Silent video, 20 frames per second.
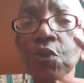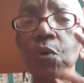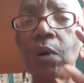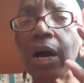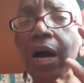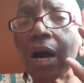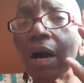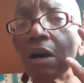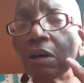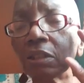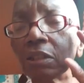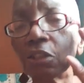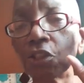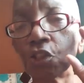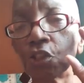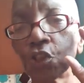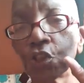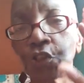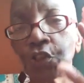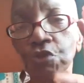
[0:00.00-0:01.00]
you are on
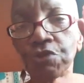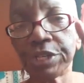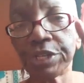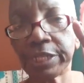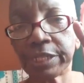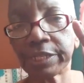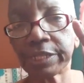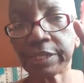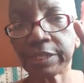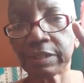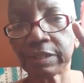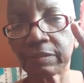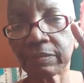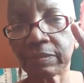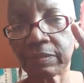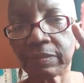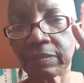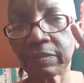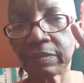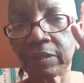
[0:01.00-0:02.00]
the street,
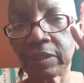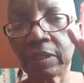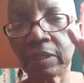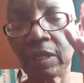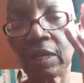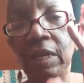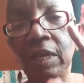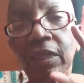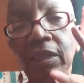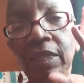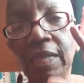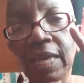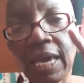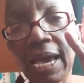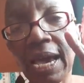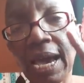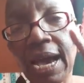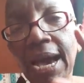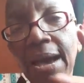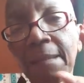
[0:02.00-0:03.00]

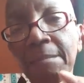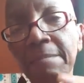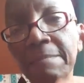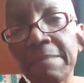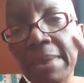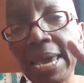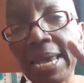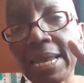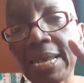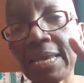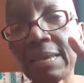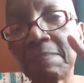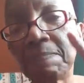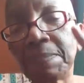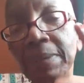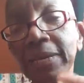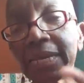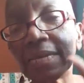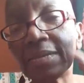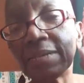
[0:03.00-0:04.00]
there are many
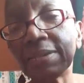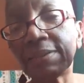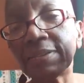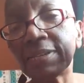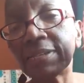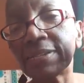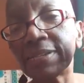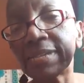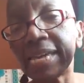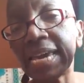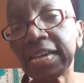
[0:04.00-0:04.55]
places,